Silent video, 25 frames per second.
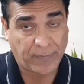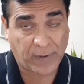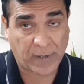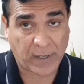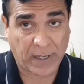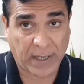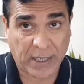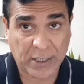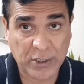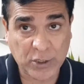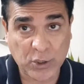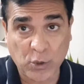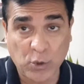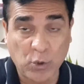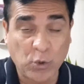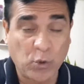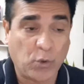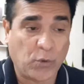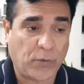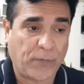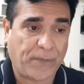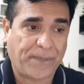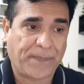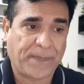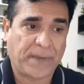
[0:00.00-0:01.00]
as you
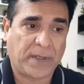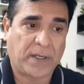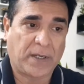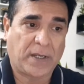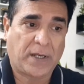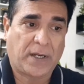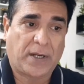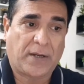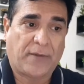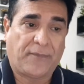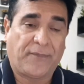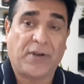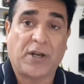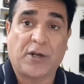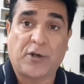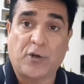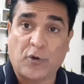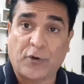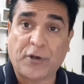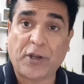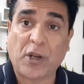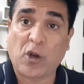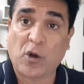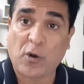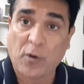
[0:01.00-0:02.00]
know, we are
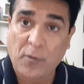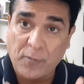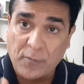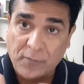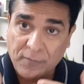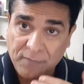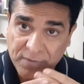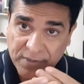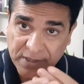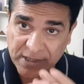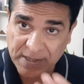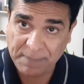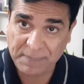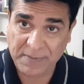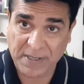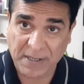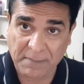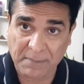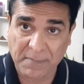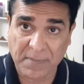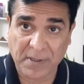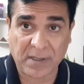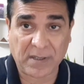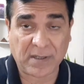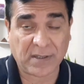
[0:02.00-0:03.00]
talking of
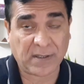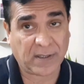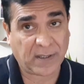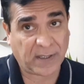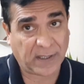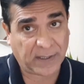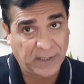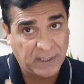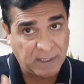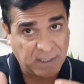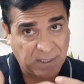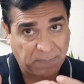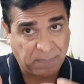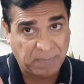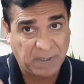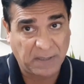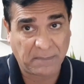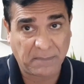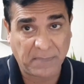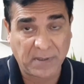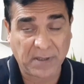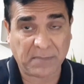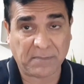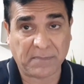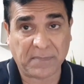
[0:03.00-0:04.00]
September, and the
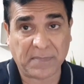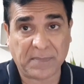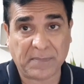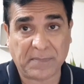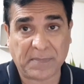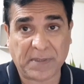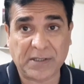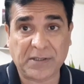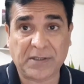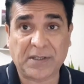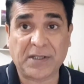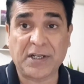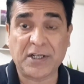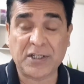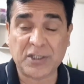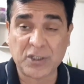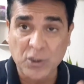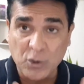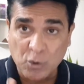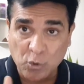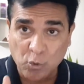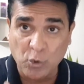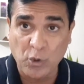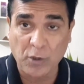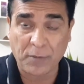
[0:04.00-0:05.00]
September month is
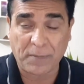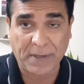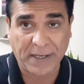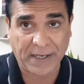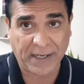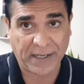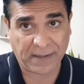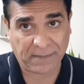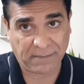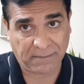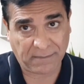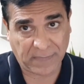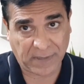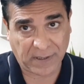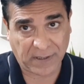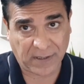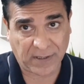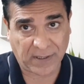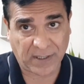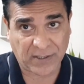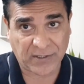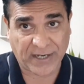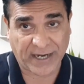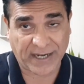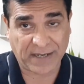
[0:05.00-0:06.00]
ruled by
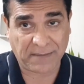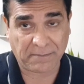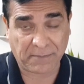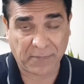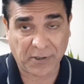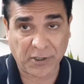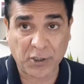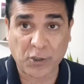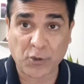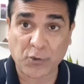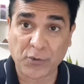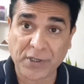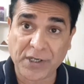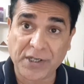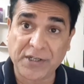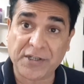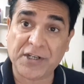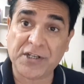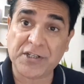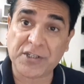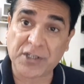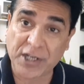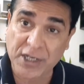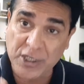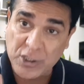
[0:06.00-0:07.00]
the sign Mercury. It
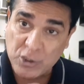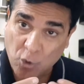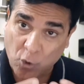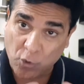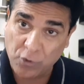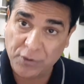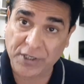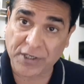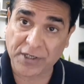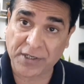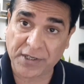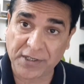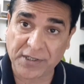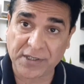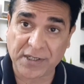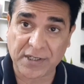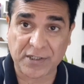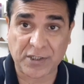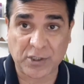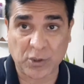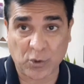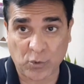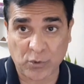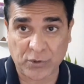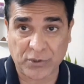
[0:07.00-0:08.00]
is exalted in
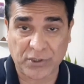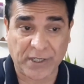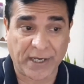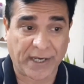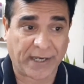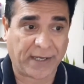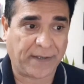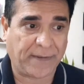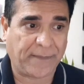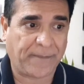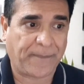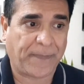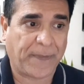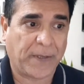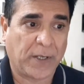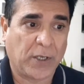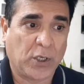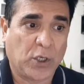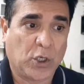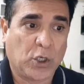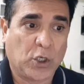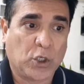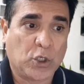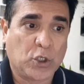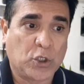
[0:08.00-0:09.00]
its own sign.
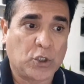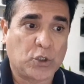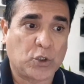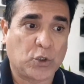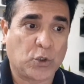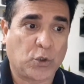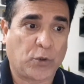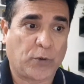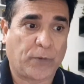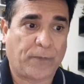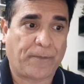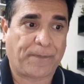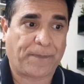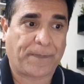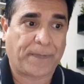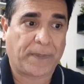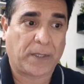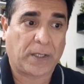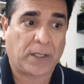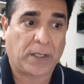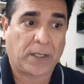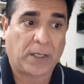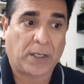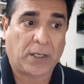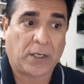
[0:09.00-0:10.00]
So
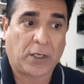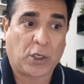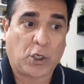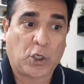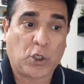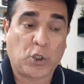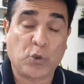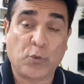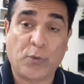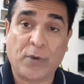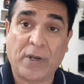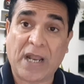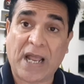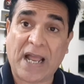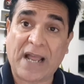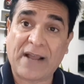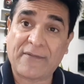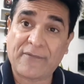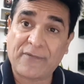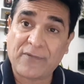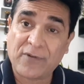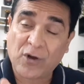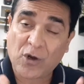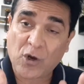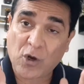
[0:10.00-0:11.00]
you will
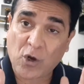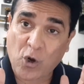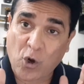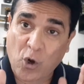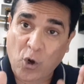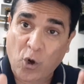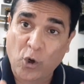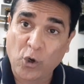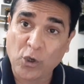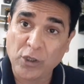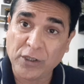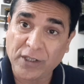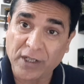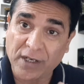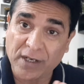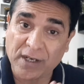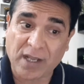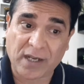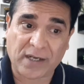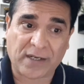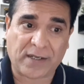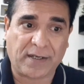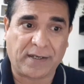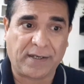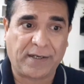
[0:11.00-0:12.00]
have all the
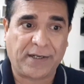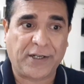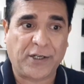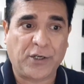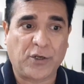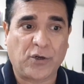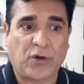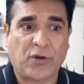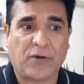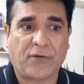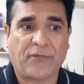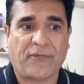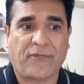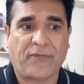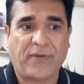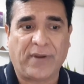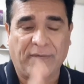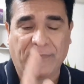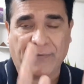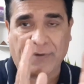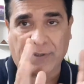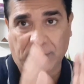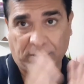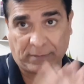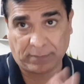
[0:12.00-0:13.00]
luck in your
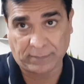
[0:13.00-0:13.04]
favor,